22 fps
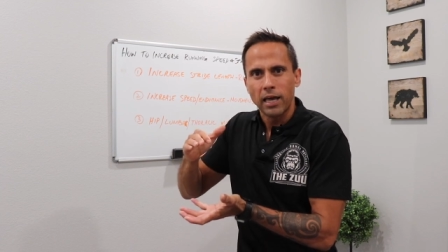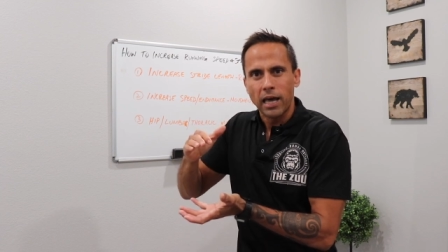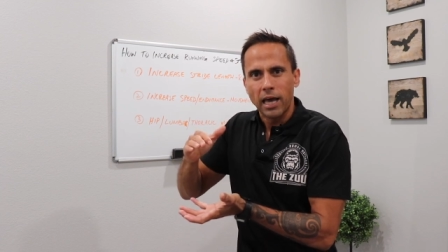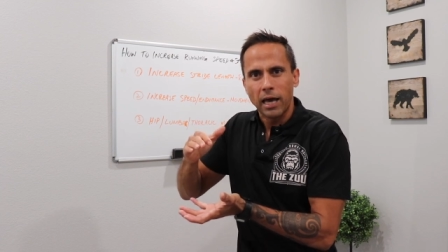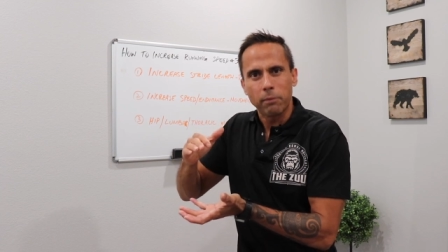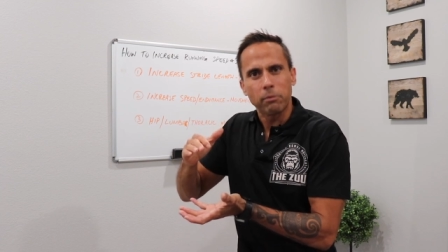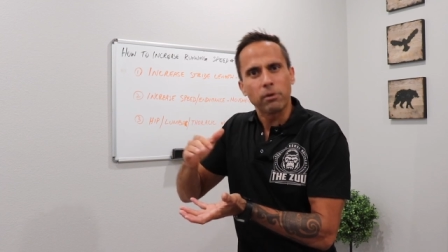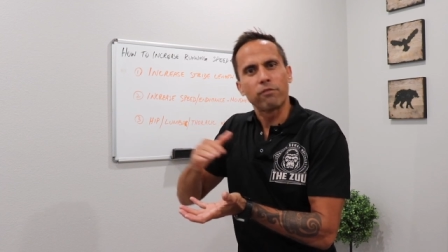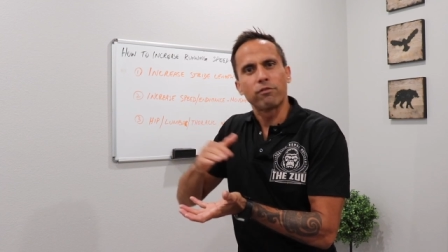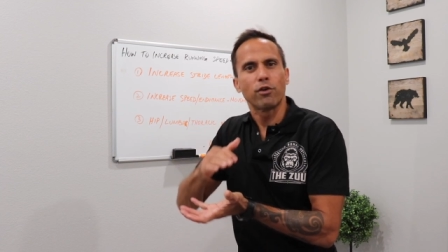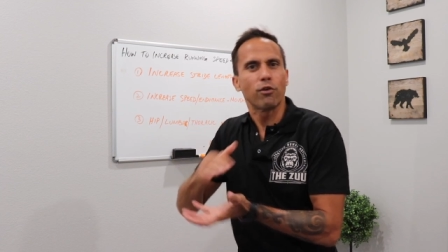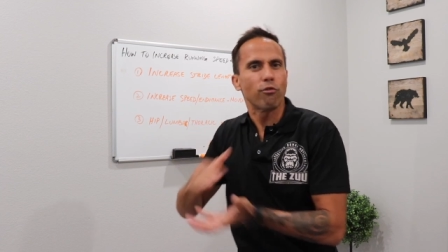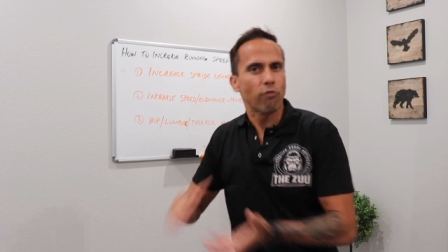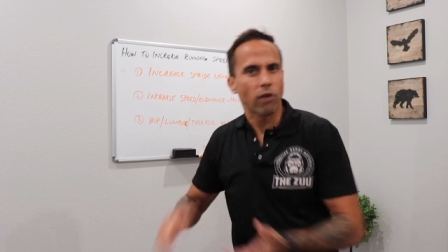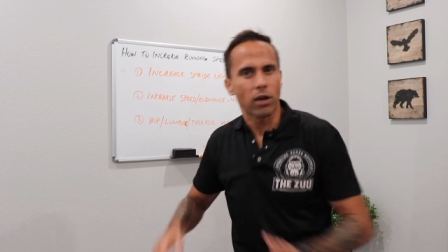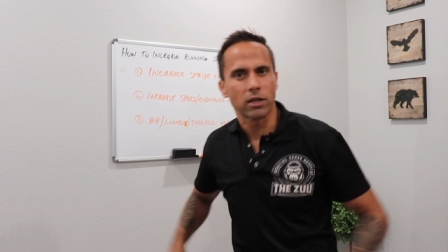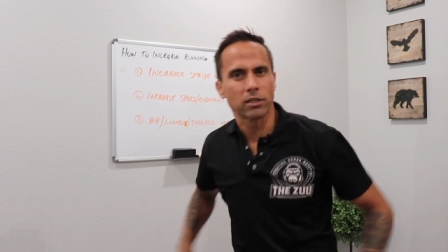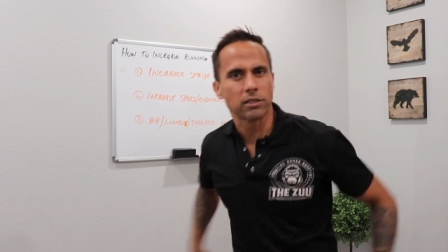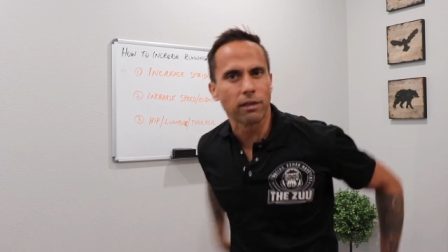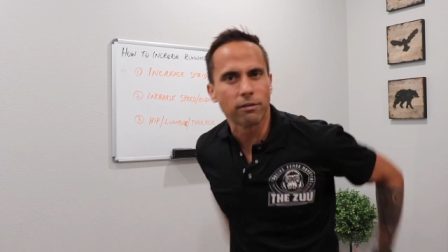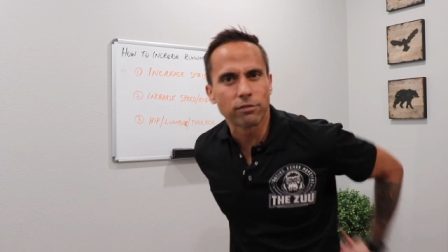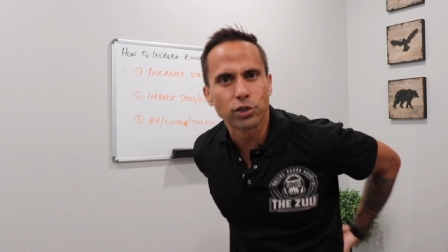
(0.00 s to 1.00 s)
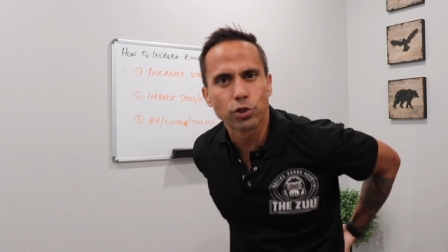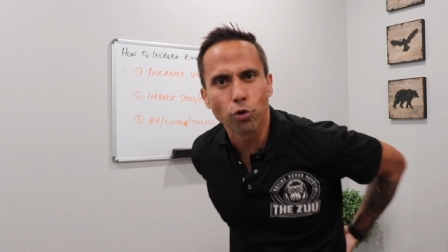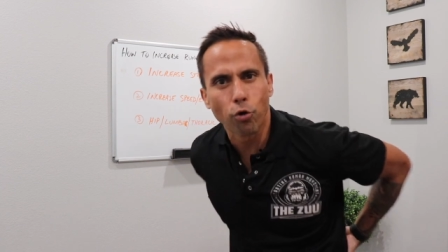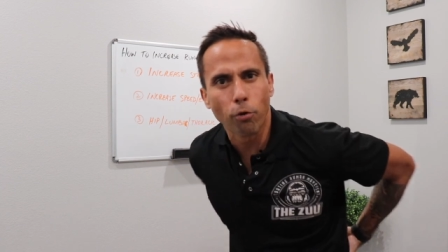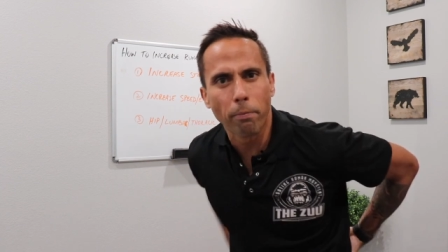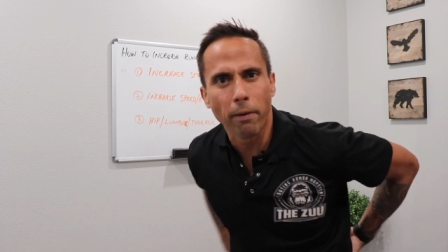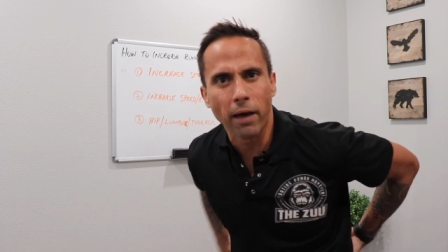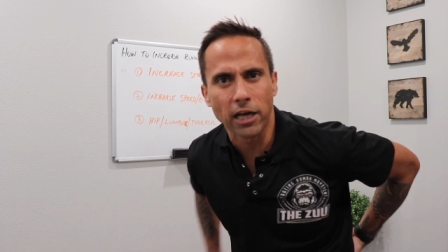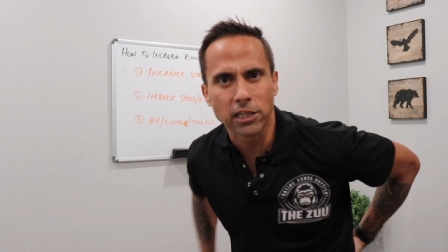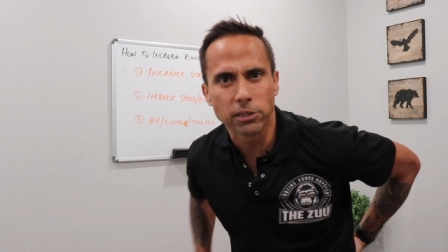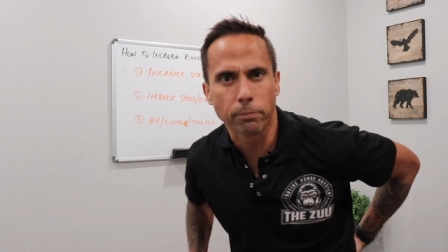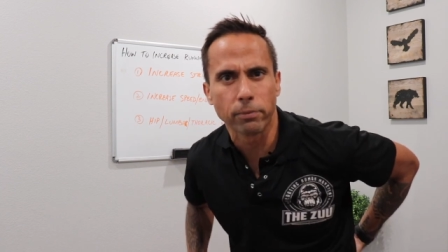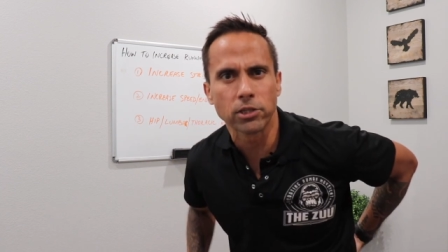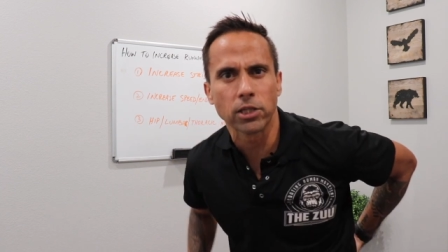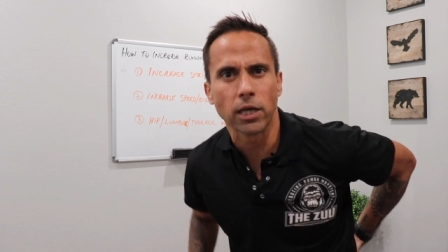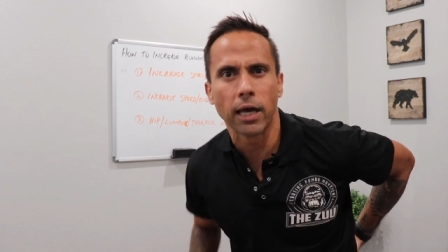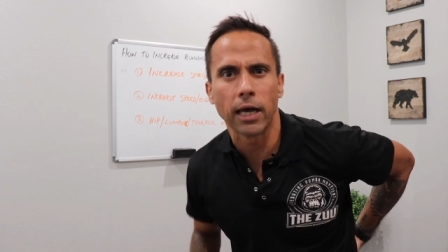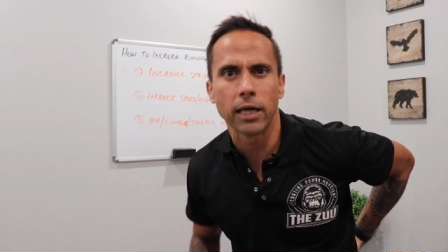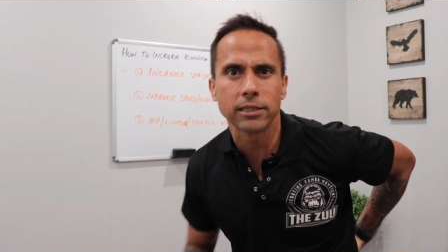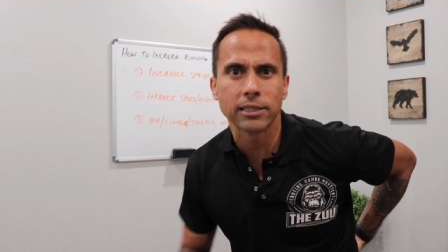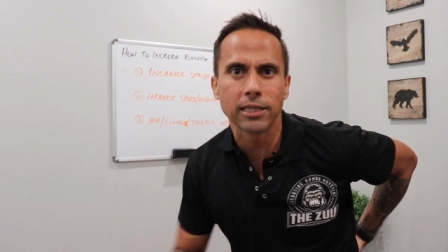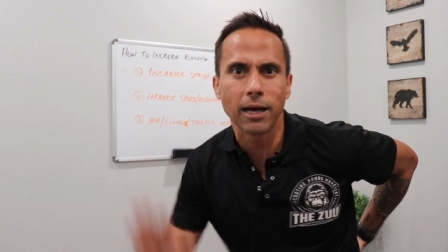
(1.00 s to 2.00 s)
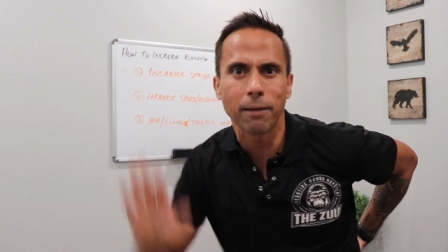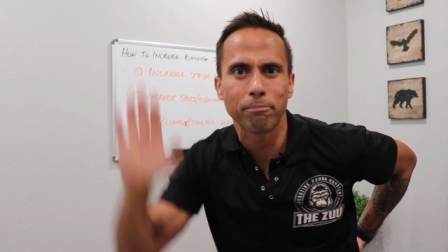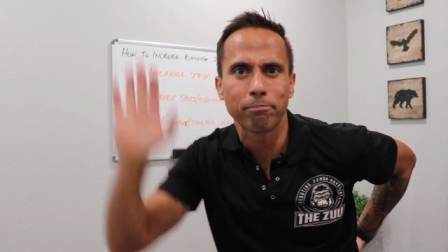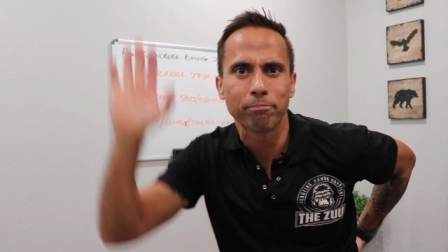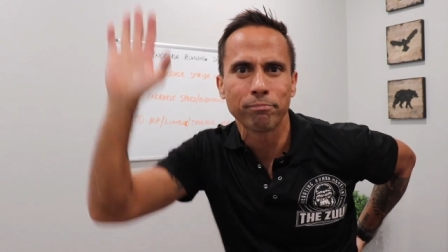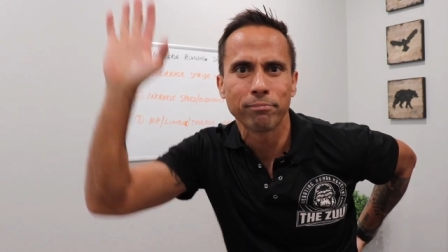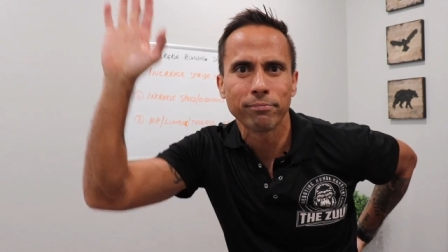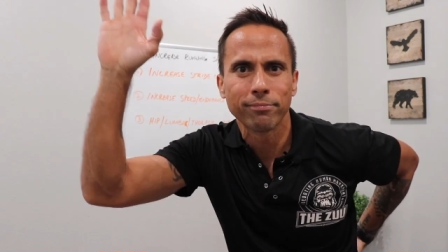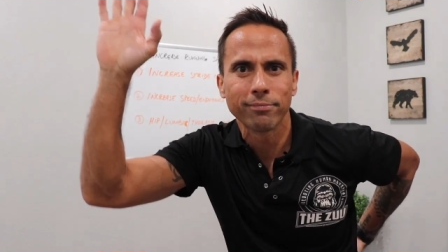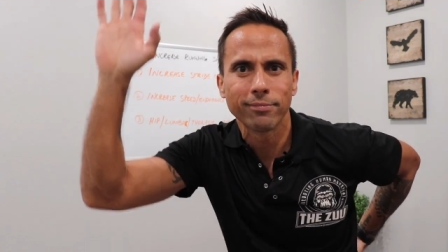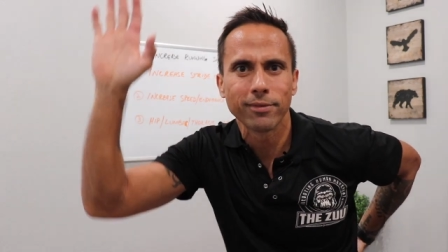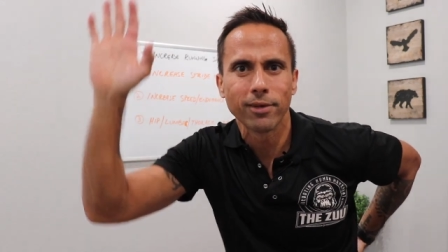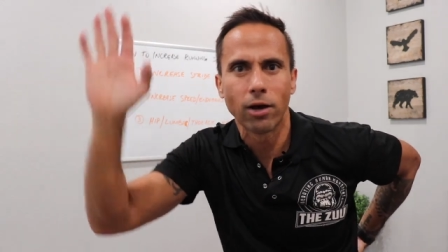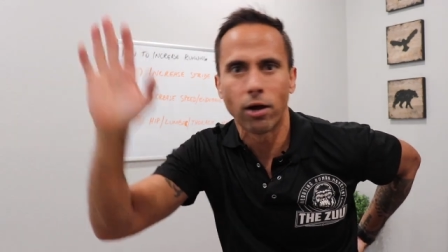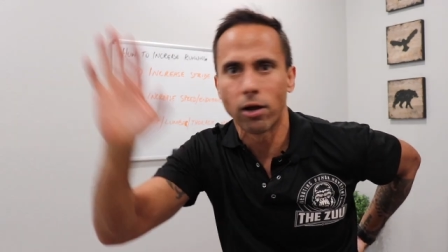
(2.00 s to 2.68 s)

How many of you runners have sore backs? Put your hands up.